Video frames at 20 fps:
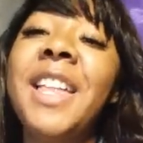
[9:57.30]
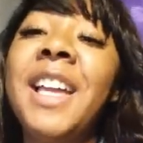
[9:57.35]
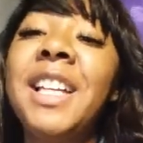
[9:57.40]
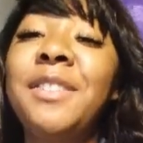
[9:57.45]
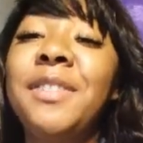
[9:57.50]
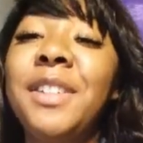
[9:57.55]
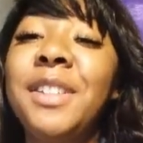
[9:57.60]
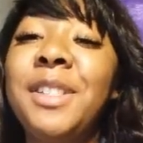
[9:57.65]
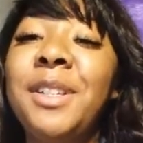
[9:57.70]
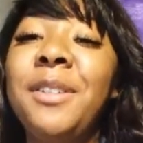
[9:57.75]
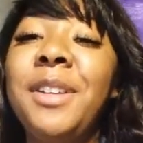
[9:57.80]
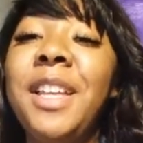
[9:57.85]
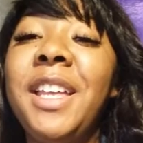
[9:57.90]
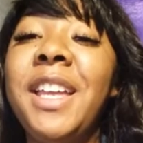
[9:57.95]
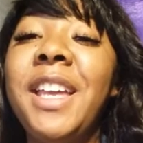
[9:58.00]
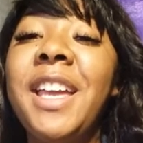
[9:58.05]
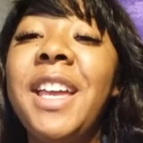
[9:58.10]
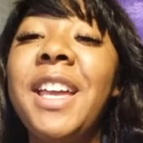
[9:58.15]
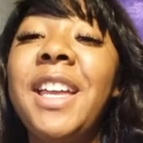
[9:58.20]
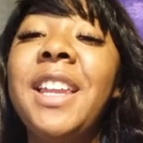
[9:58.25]
Thanks for
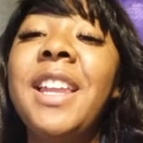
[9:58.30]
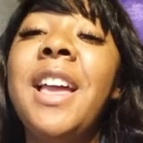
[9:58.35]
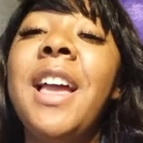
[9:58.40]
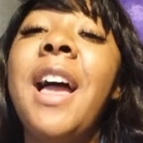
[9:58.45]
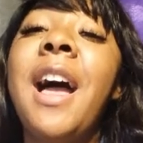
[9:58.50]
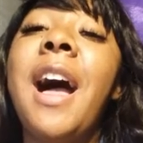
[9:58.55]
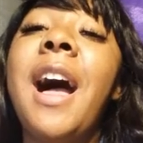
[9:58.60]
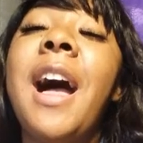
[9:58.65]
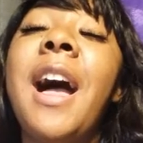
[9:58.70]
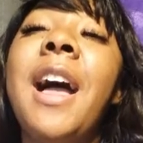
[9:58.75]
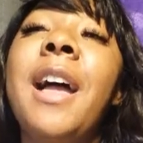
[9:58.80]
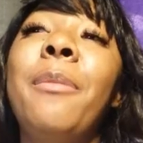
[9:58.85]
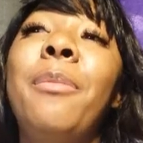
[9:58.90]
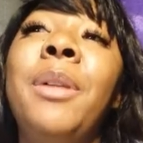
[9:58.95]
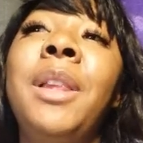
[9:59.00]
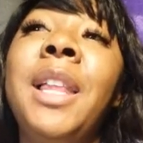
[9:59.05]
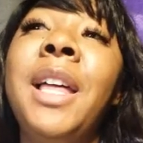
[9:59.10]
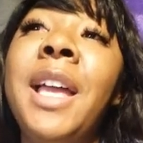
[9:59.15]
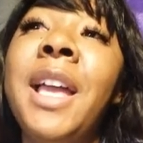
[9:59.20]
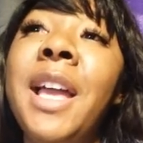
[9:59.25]
tuning in. I
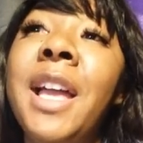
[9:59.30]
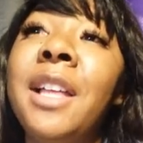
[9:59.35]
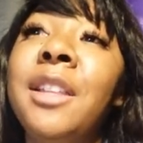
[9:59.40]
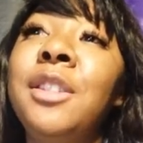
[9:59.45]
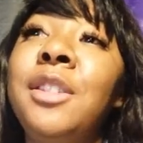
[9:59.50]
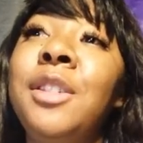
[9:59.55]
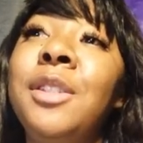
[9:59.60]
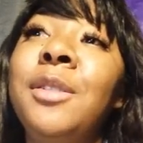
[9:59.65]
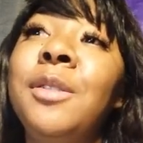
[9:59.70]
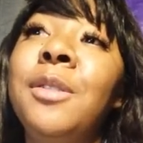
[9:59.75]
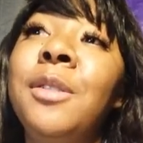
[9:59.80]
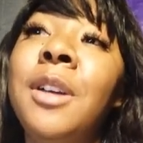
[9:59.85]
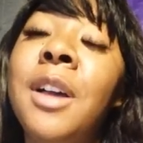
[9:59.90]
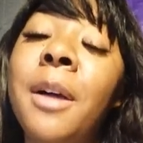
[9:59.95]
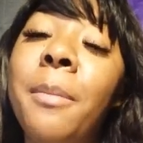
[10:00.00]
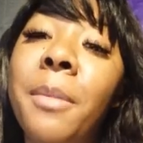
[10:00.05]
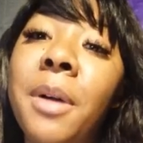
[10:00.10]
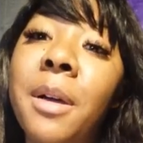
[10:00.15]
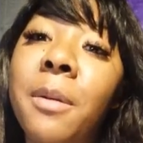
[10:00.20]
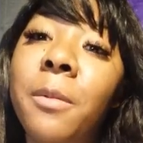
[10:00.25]
plan to
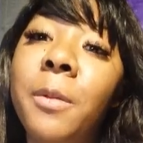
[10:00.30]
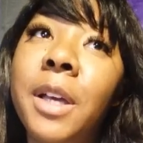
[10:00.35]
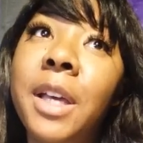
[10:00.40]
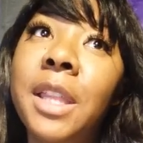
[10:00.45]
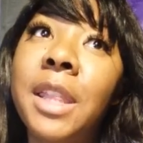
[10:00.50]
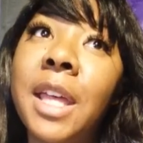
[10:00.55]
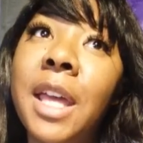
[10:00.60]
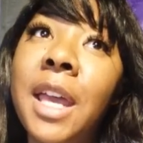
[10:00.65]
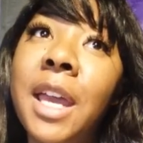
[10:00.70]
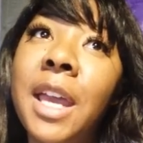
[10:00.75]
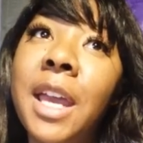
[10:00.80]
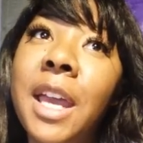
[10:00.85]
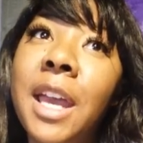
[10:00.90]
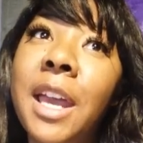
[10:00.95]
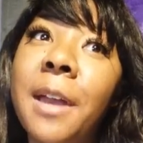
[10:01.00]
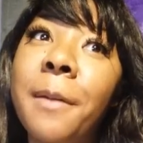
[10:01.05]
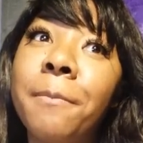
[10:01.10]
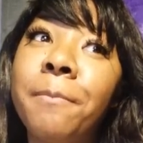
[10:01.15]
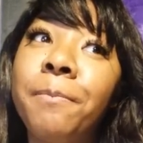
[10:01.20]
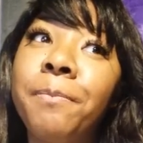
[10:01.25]
come up with
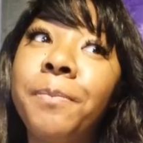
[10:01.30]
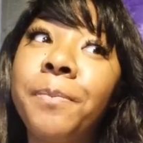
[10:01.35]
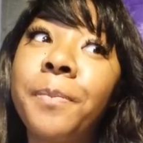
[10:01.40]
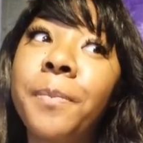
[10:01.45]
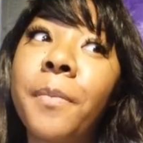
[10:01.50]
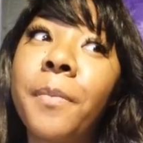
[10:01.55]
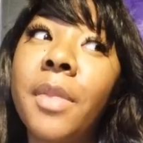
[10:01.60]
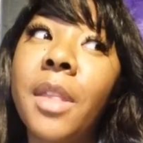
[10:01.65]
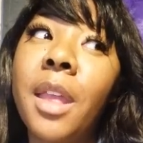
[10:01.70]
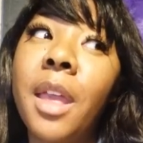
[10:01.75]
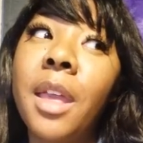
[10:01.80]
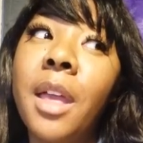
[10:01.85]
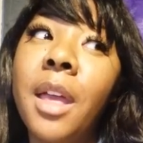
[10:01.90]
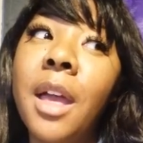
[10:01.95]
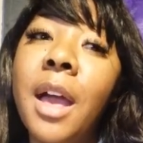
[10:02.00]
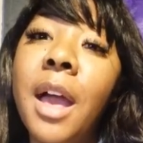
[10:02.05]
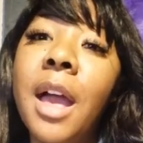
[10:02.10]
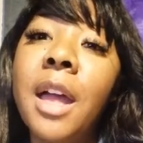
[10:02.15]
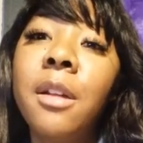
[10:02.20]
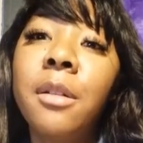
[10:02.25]
I
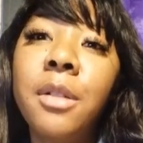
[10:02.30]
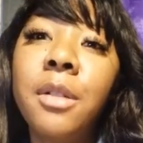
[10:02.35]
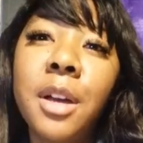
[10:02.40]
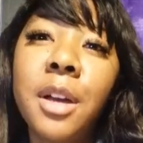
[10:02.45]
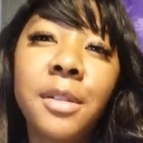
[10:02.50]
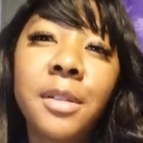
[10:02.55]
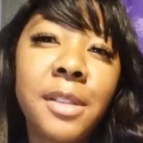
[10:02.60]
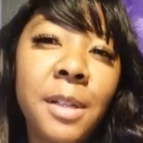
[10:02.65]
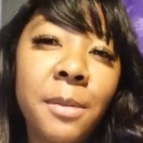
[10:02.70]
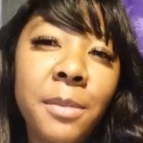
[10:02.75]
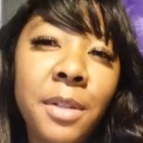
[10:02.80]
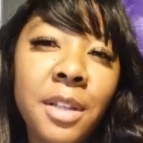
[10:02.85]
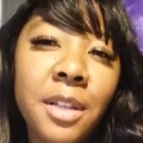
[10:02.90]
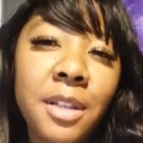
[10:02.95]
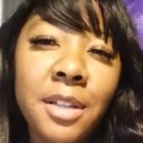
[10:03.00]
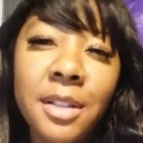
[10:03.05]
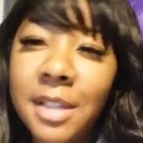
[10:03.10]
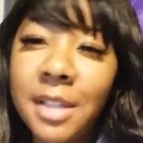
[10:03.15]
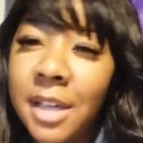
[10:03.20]
don't know, something